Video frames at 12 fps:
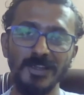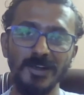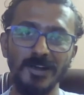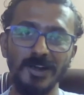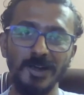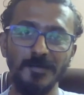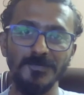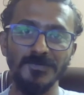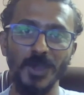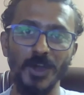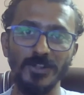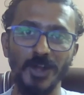um,
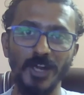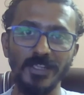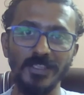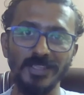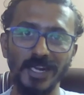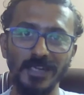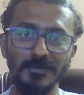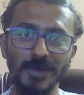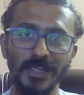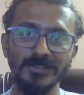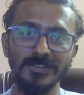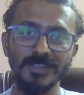or not in that
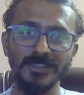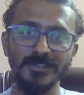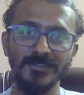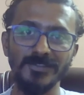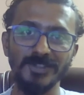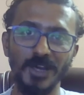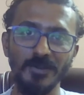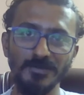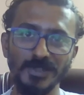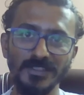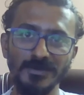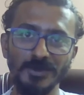mindset as of now,
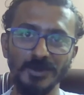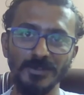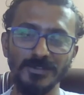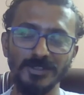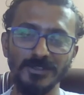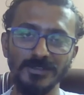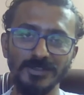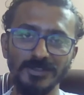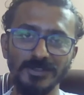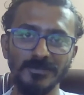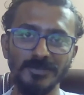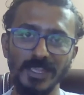please note this. This
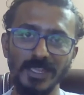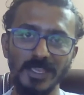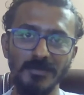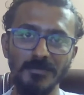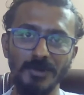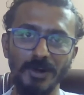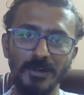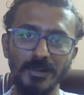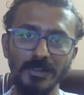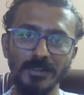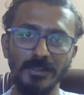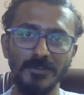is very
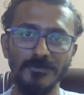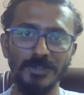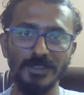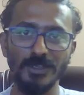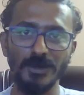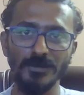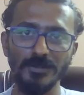important. Uh, without